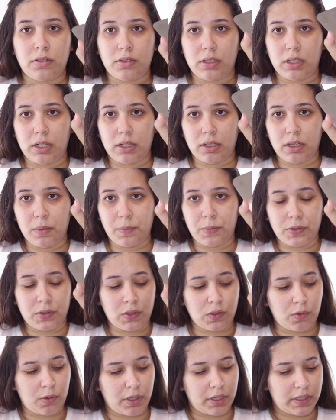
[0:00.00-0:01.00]
Got a couple
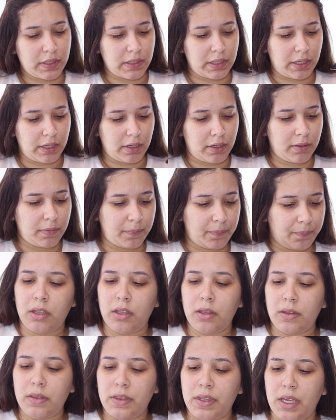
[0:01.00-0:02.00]
squirts there.
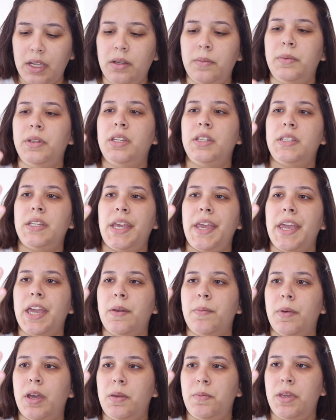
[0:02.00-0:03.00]
Then I'm going to
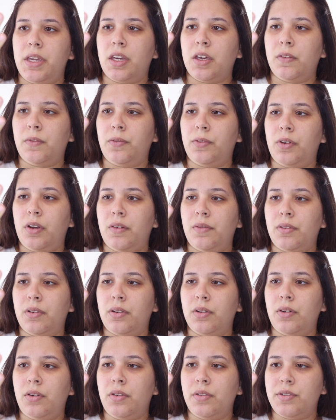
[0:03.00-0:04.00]
take my Makeup
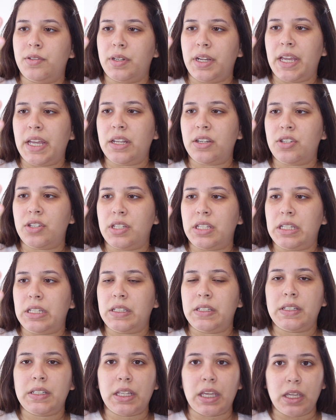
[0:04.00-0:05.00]
Forever Ultra
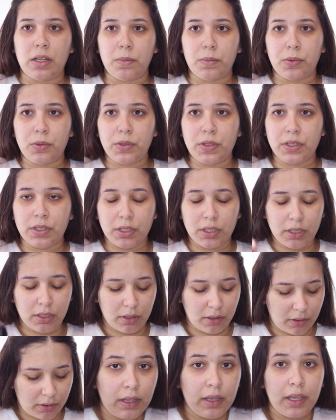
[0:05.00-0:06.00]
HD Skin Booster,
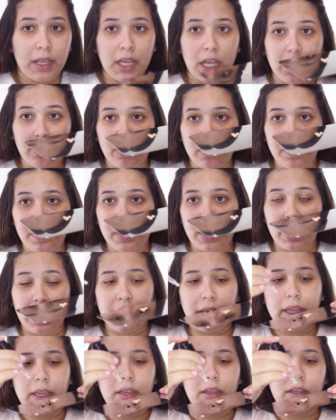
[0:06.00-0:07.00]
and I'm
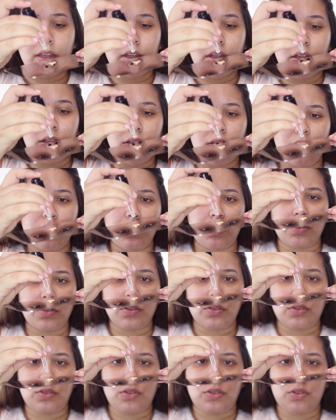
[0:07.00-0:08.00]
applying
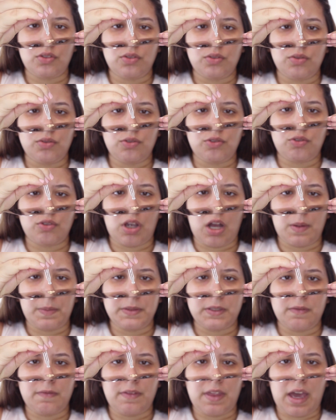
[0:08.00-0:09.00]
2
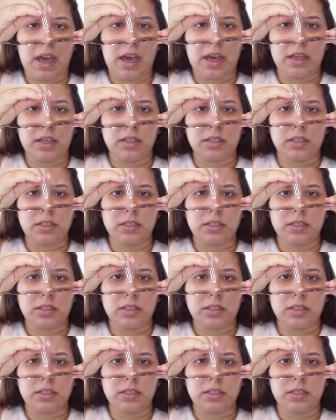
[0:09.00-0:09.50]
drops of that